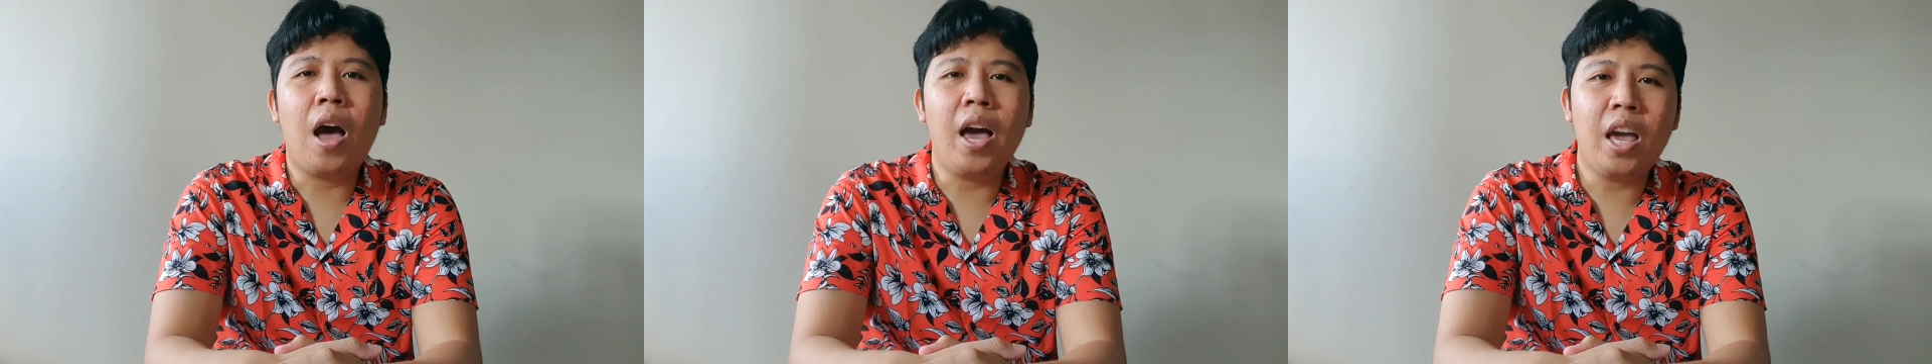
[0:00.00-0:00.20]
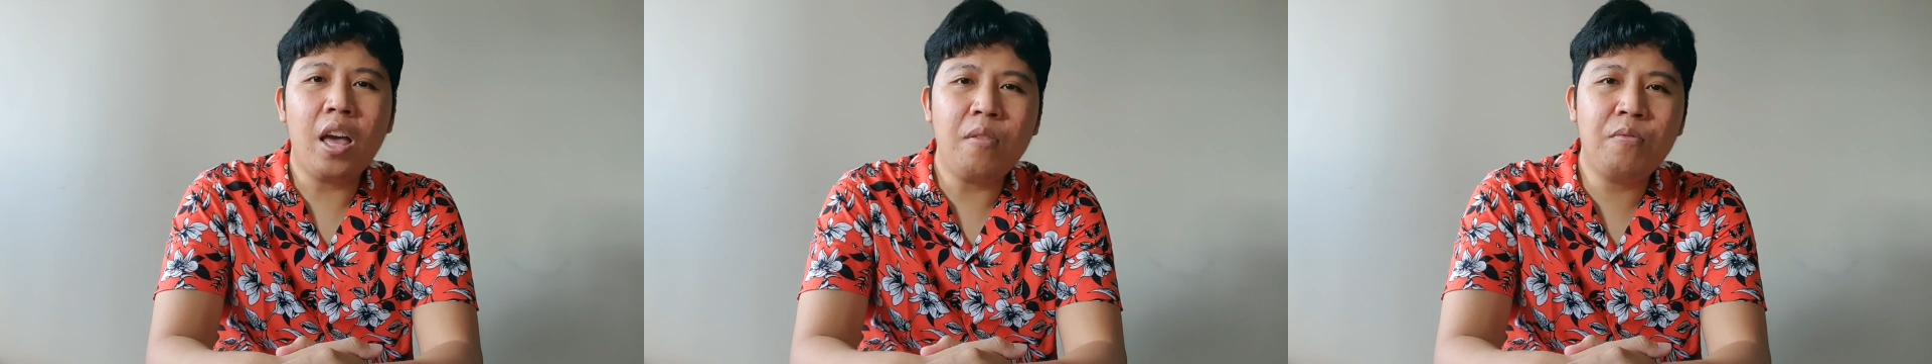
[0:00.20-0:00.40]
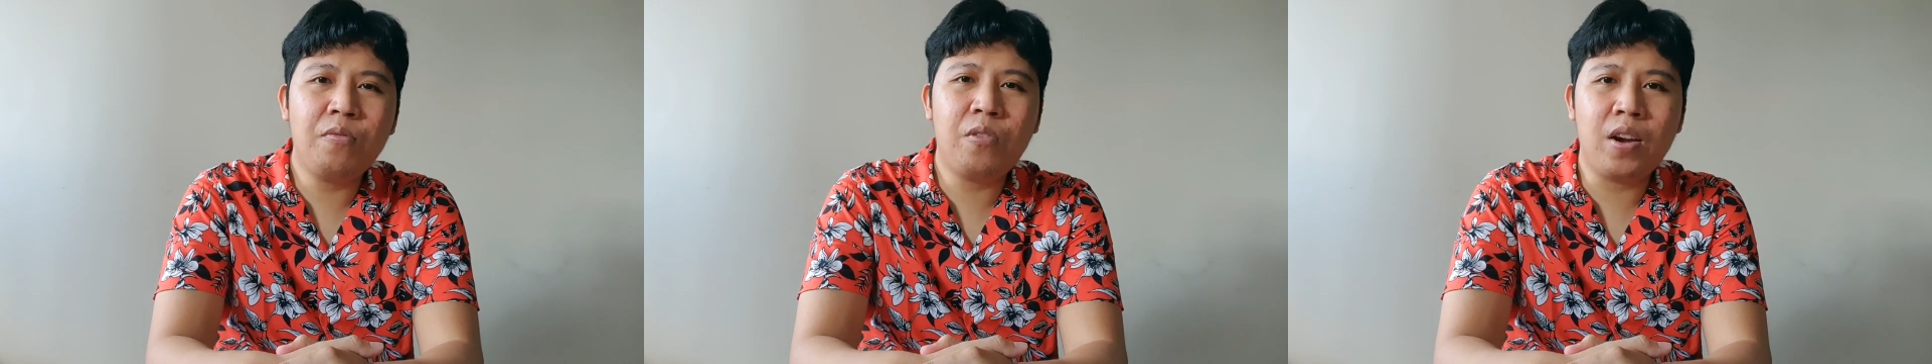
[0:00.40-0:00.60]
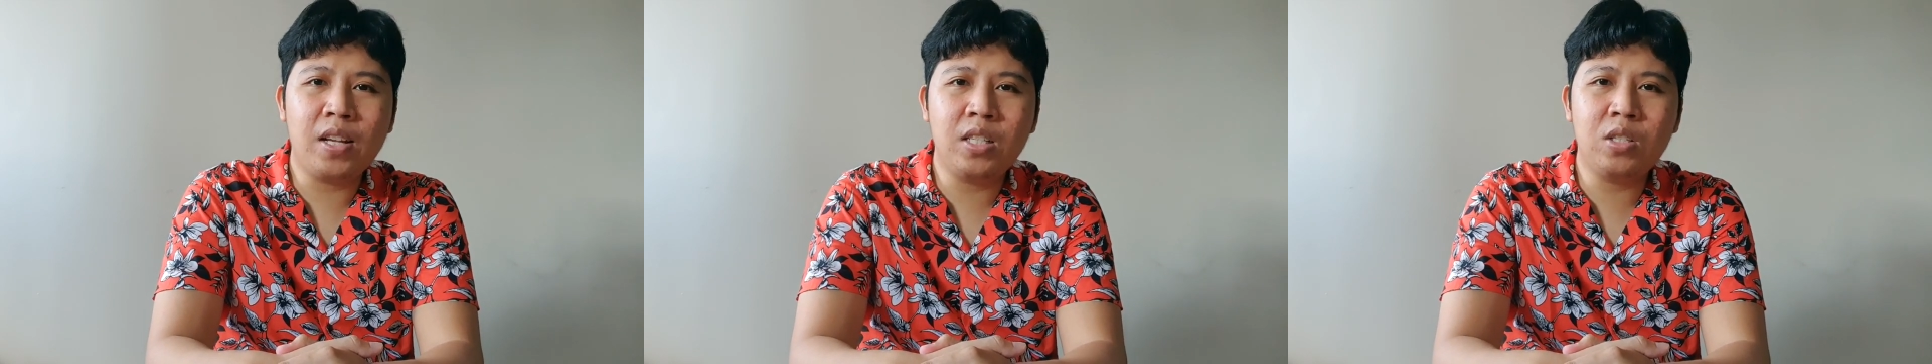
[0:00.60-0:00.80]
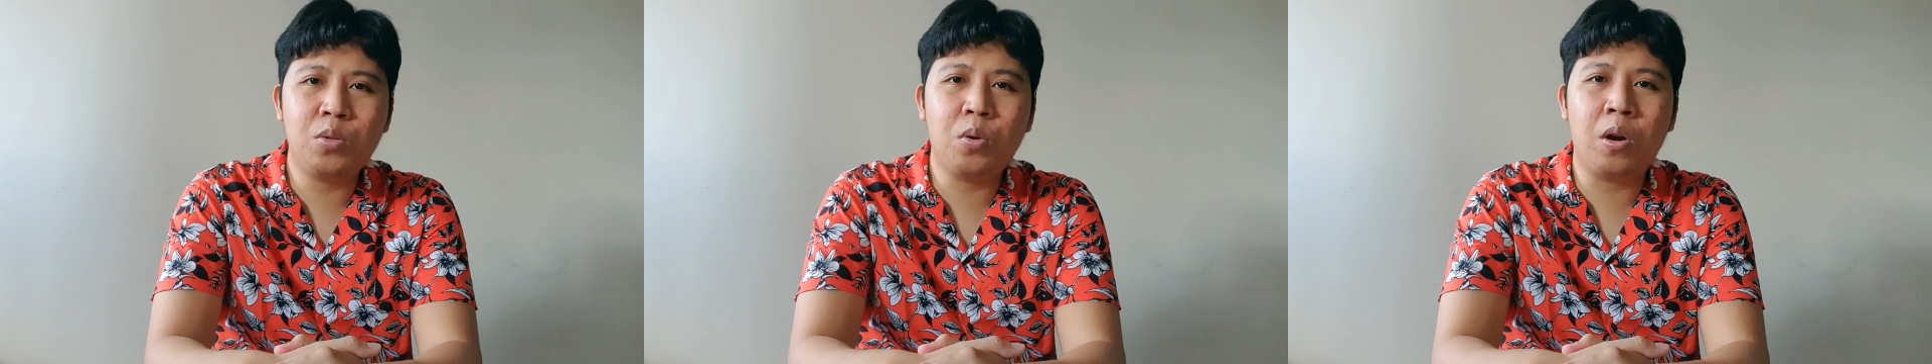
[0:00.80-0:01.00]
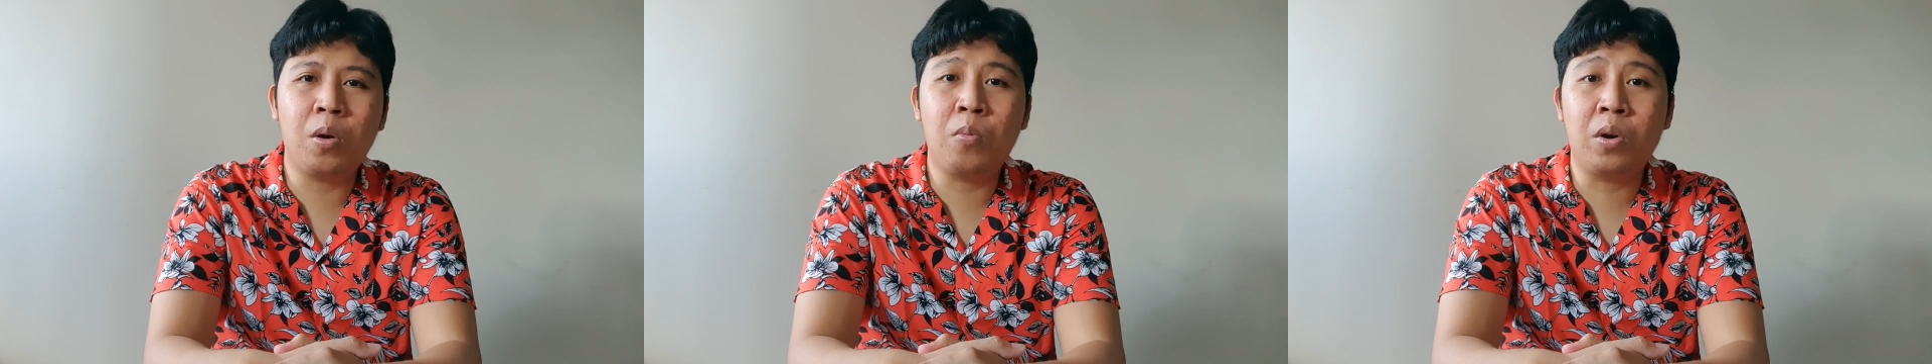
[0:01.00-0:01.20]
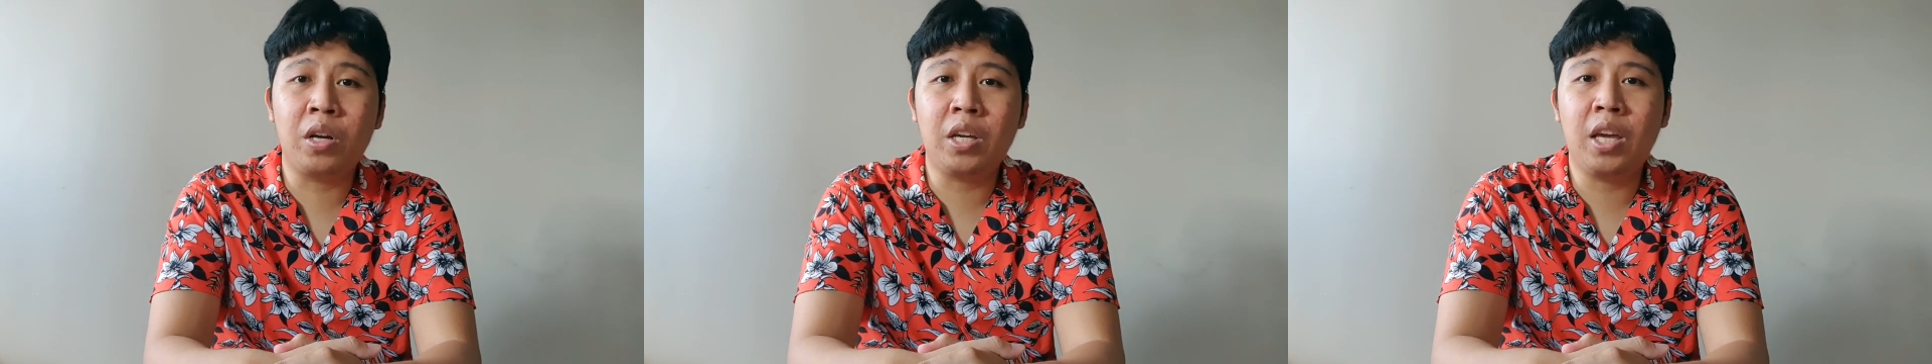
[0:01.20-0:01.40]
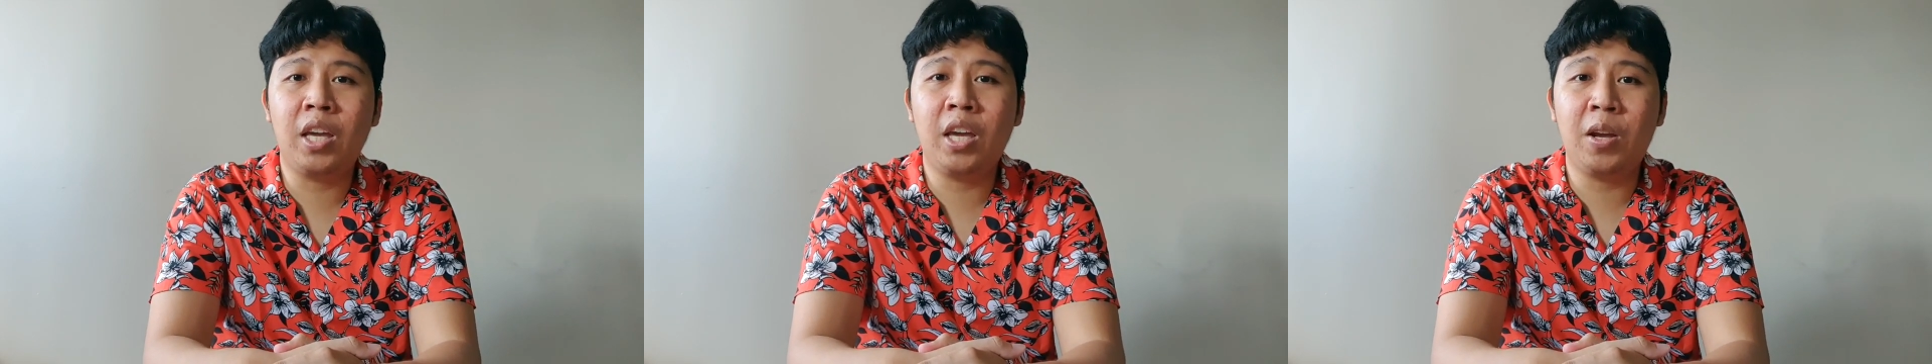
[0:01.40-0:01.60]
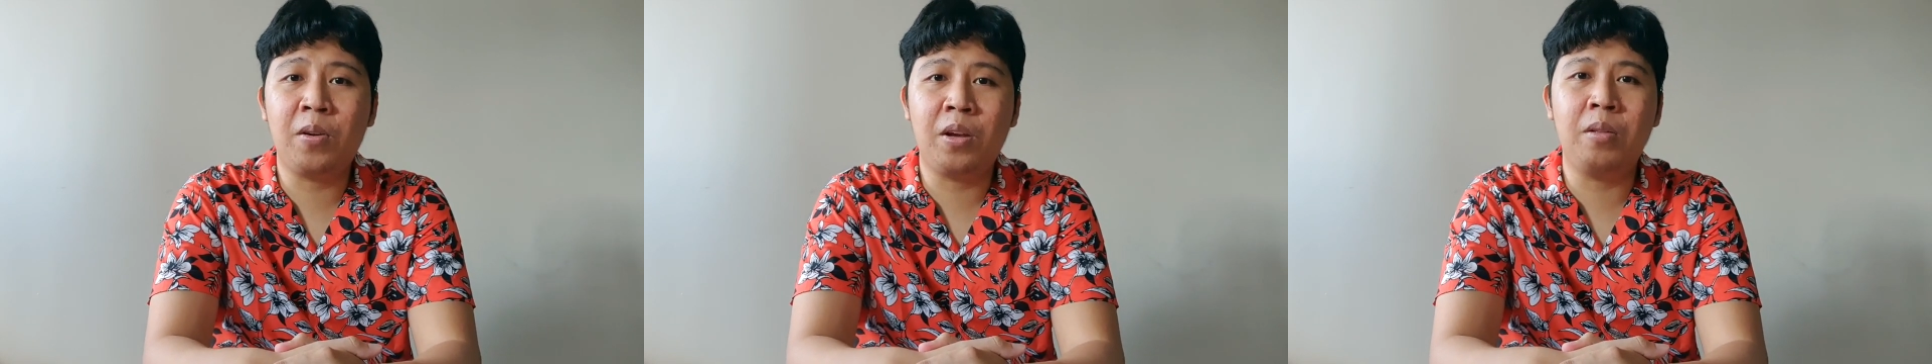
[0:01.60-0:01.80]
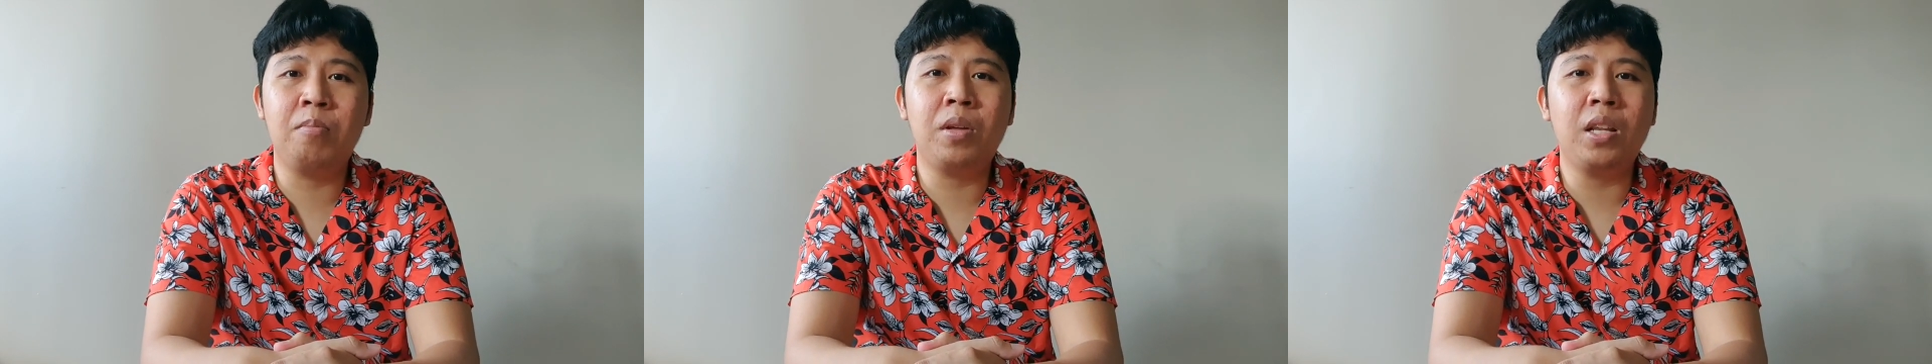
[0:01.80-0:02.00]
I have friends who are working
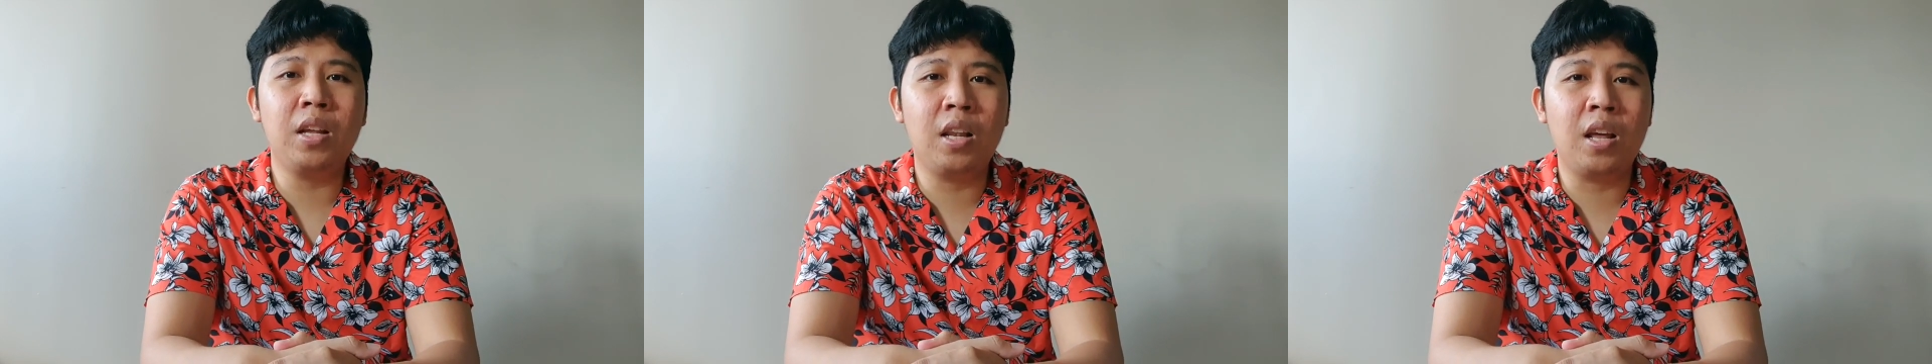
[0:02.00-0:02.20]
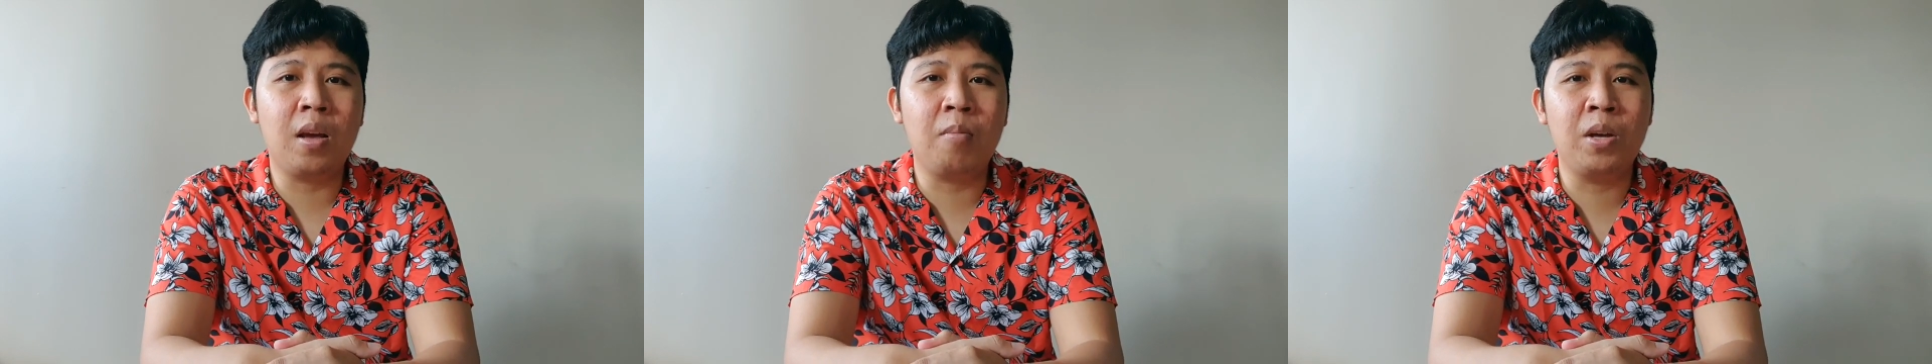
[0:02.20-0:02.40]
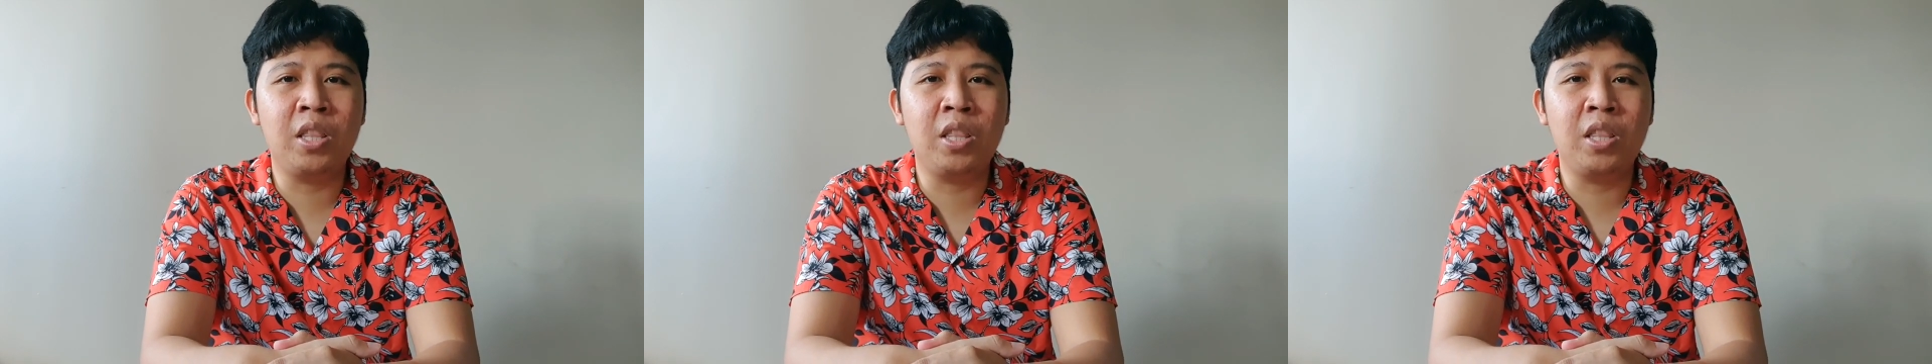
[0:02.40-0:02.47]
here in Manila,